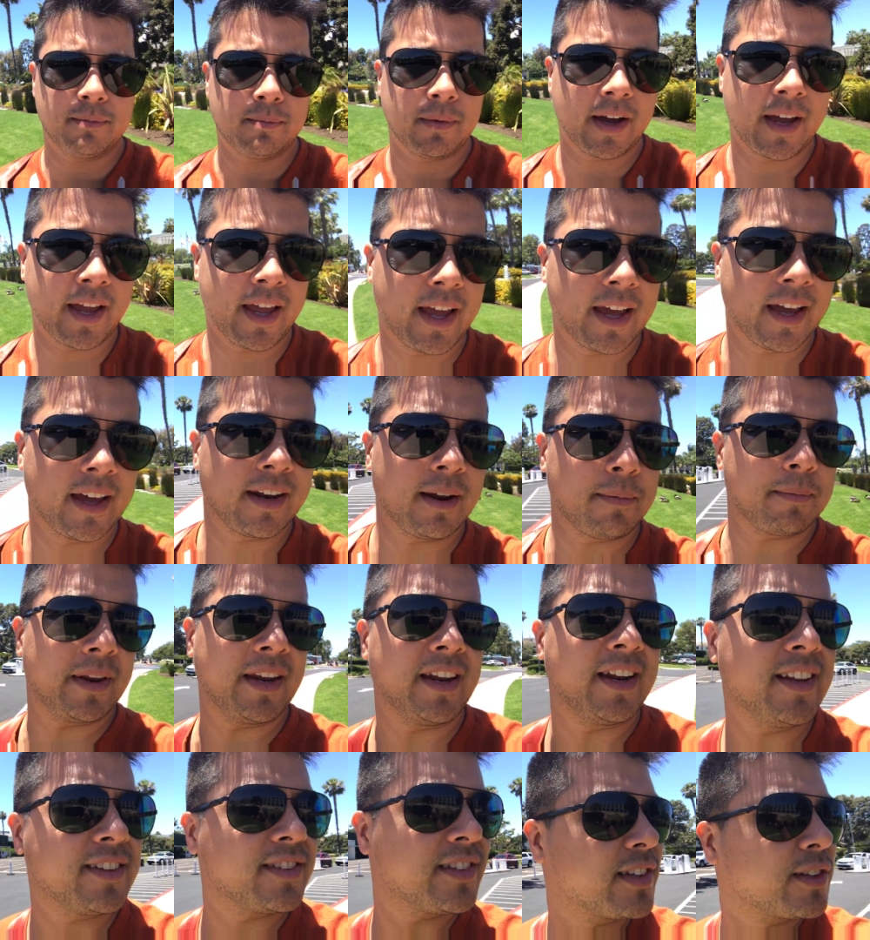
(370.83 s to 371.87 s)
in my hand. I
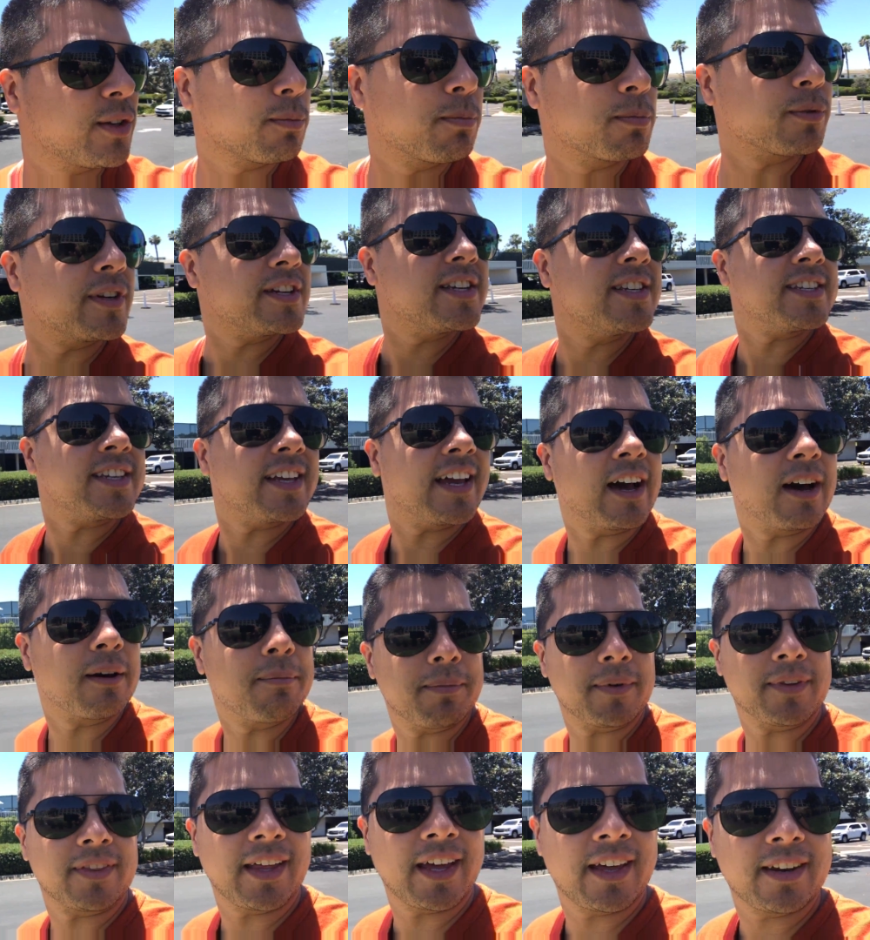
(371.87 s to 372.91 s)
mean, it is a little breezy
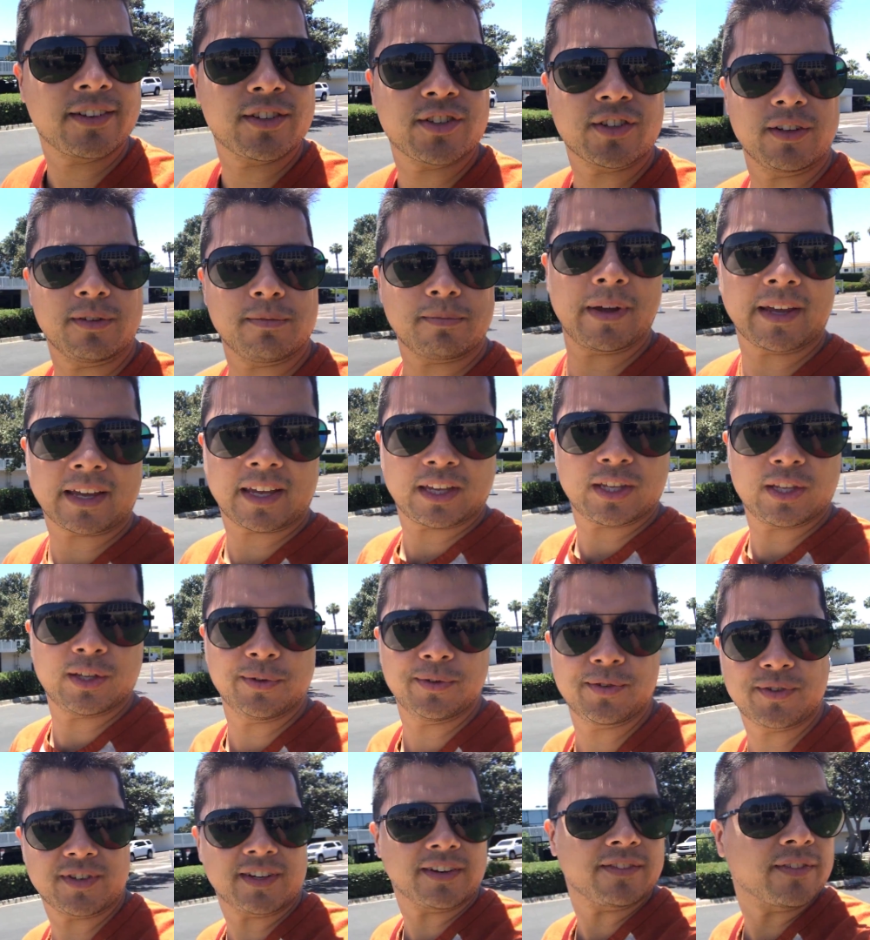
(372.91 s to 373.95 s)
out, but that shouldn't make a
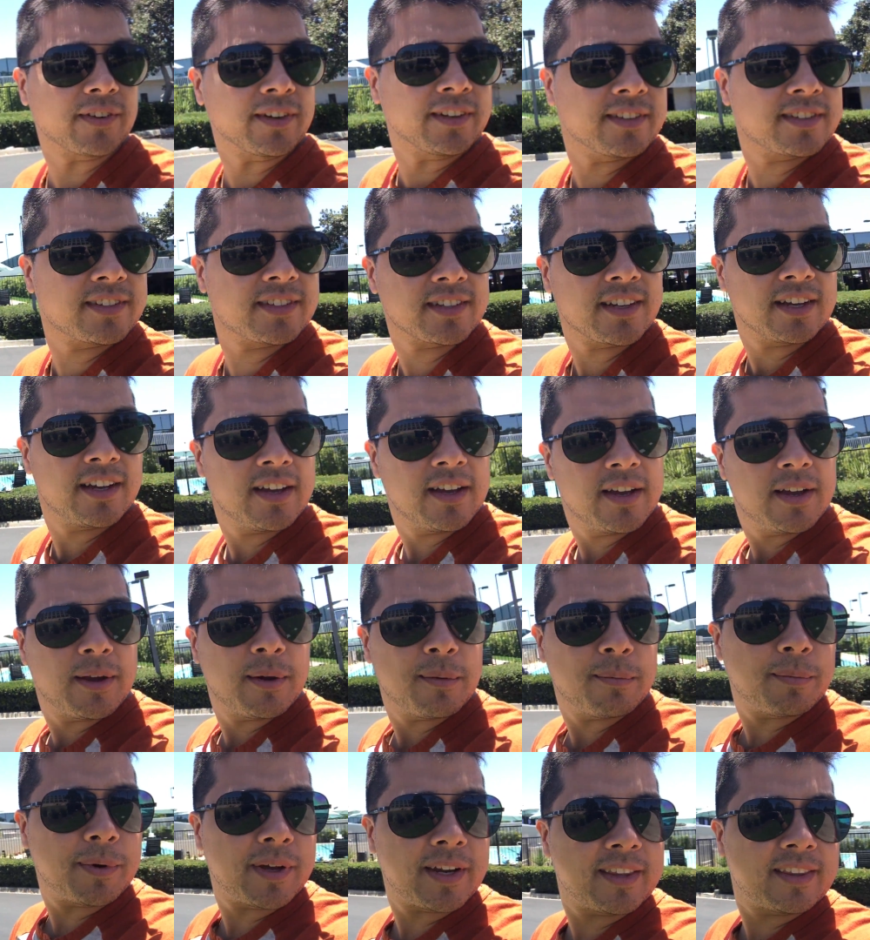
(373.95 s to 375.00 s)
huge difference.
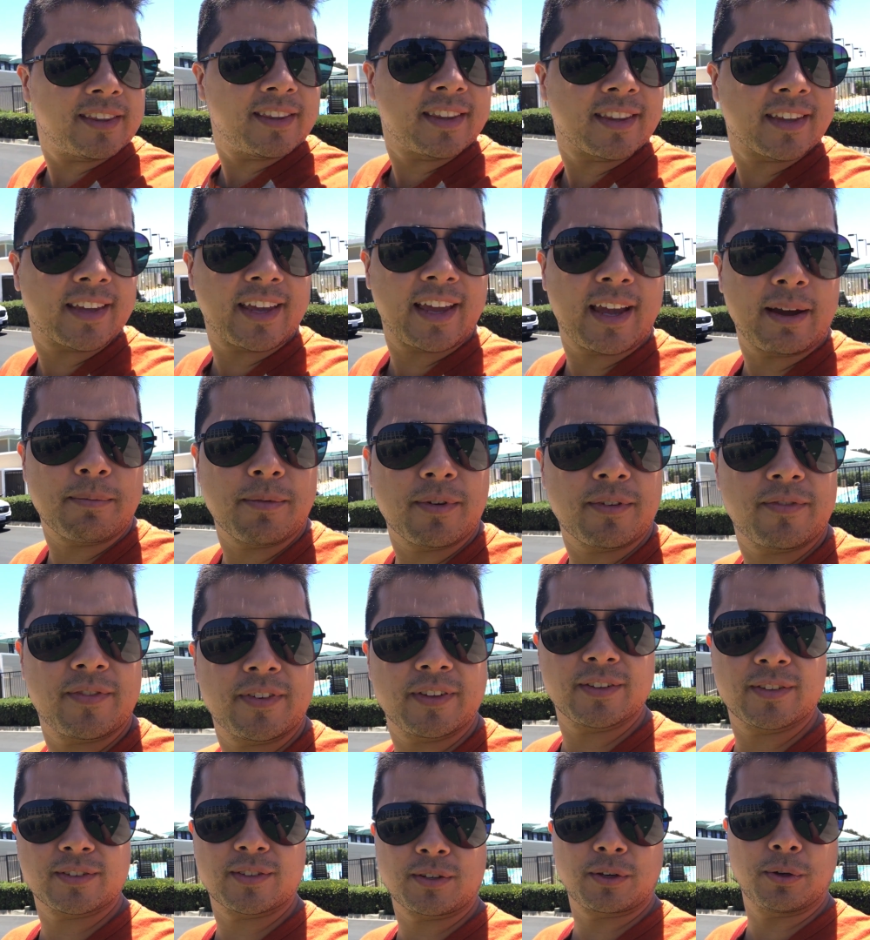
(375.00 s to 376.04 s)
But the camera
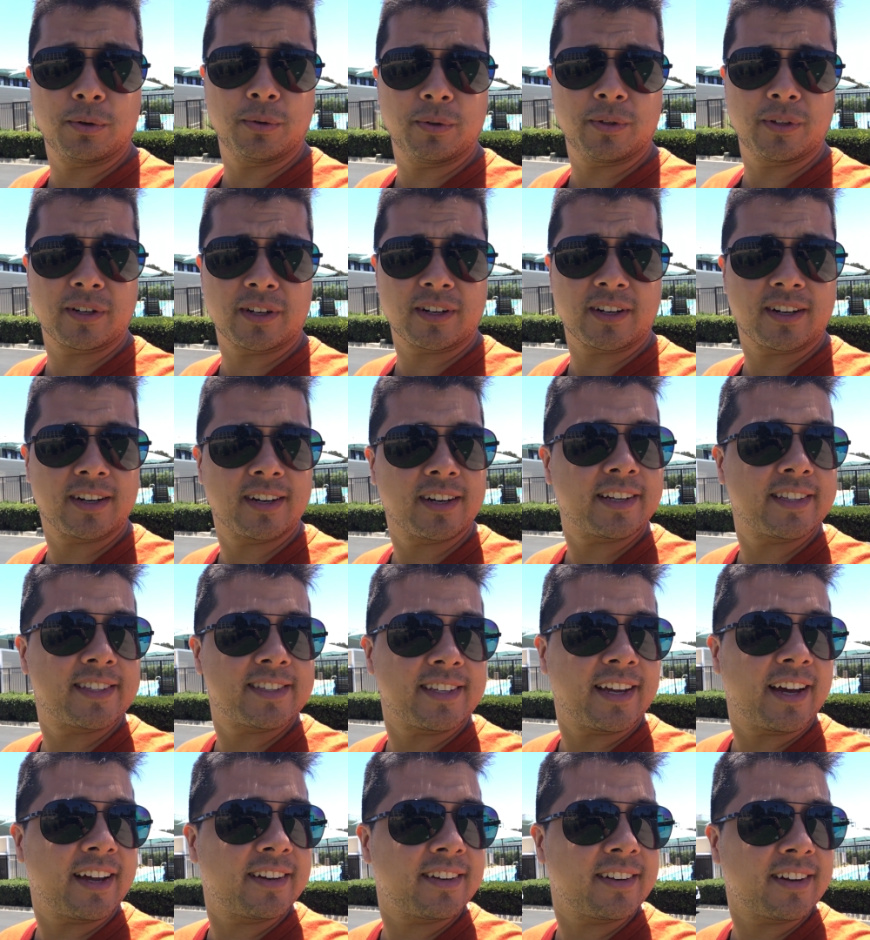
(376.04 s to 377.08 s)
feels cooler.
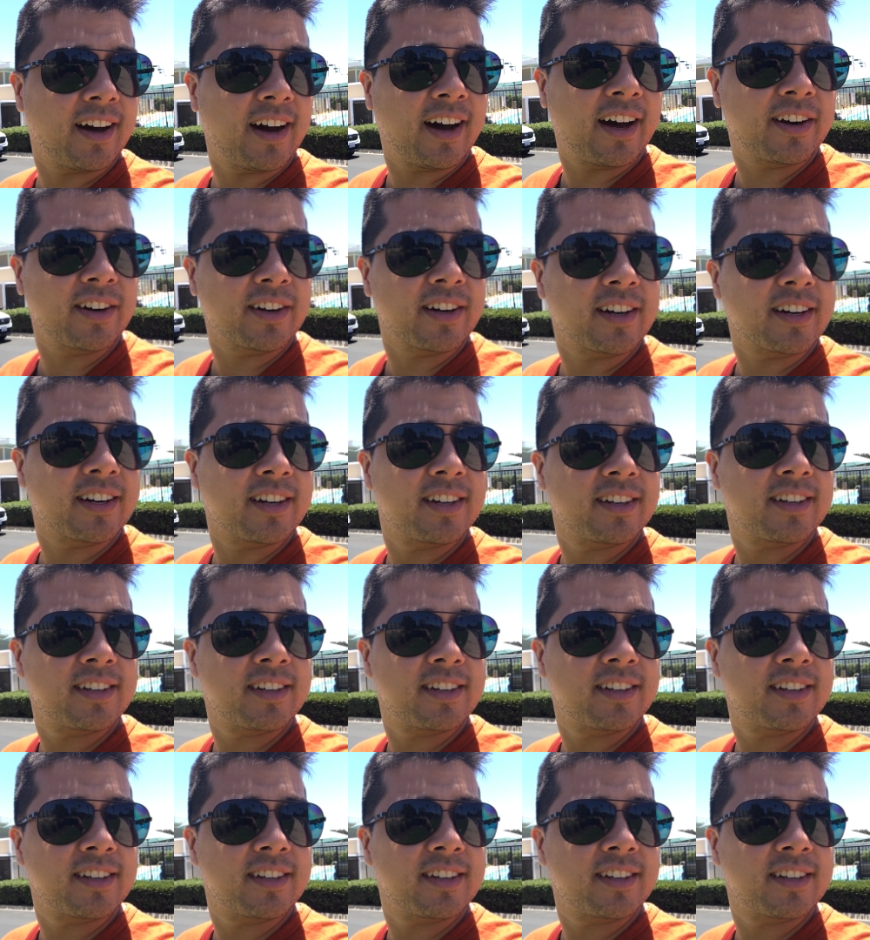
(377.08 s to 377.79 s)
It's not hotter,